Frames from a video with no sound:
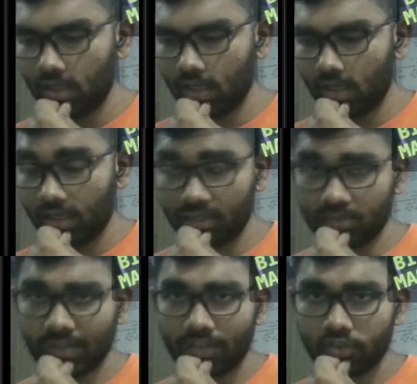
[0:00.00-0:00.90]
this
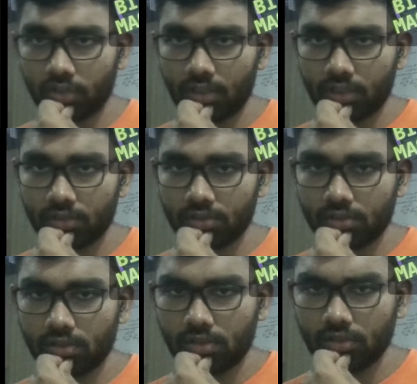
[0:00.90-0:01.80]
is that journey. This is
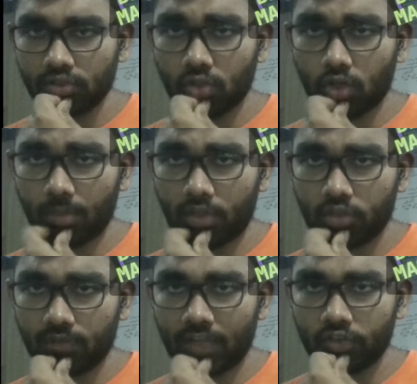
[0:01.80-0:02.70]
the
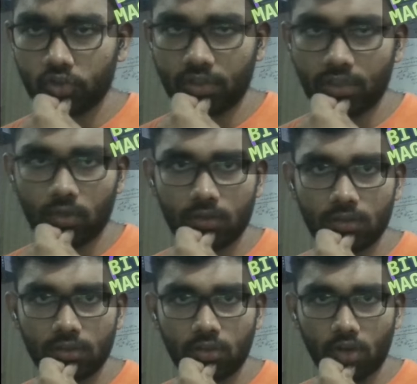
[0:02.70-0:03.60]
documentation of that journey. All
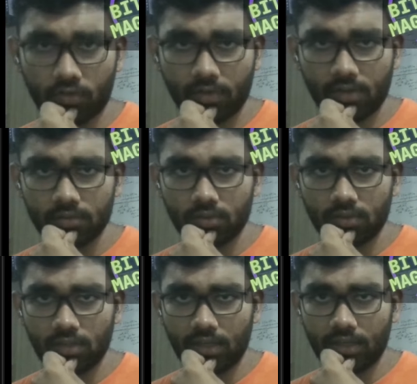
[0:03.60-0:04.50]
the dot files, all
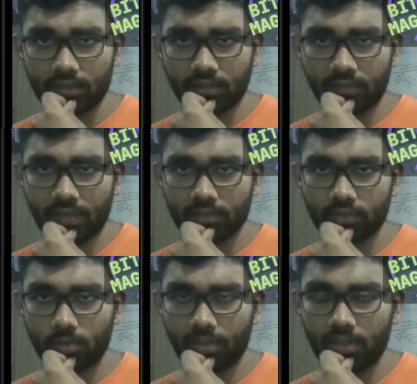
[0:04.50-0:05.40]
the links, everything is
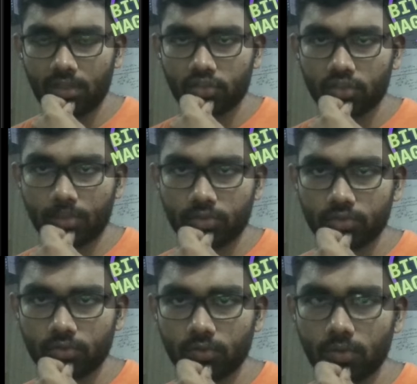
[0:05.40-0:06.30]
going to be in the description.
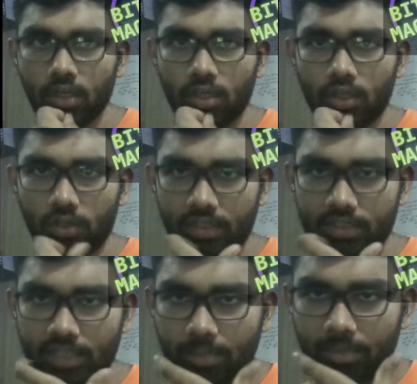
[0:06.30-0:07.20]
So you could
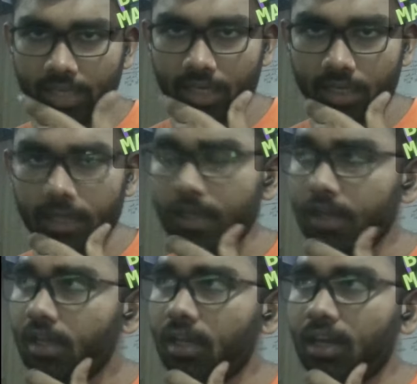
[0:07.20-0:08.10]
easily replicate it.
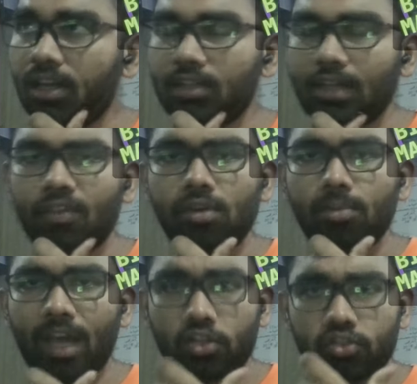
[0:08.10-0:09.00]
I will
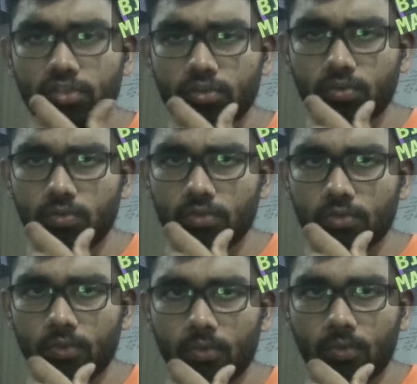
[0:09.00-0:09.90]
package this soon.
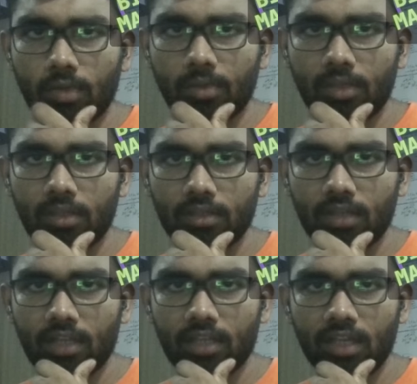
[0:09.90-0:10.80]
So I mean,
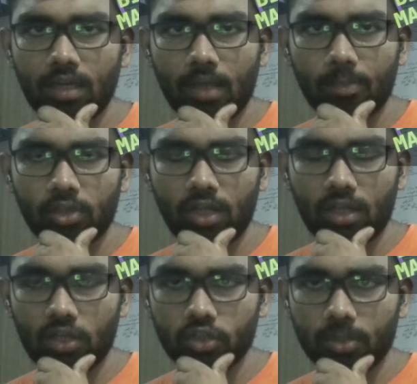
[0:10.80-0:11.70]
yeah, I think I'll put that in
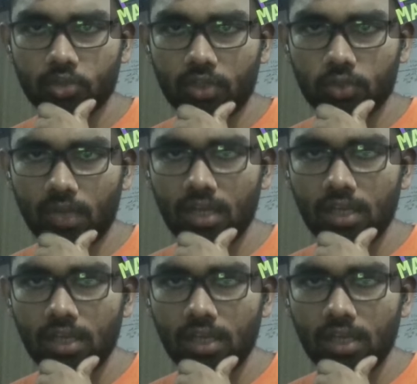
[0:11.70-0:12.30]
the description as well.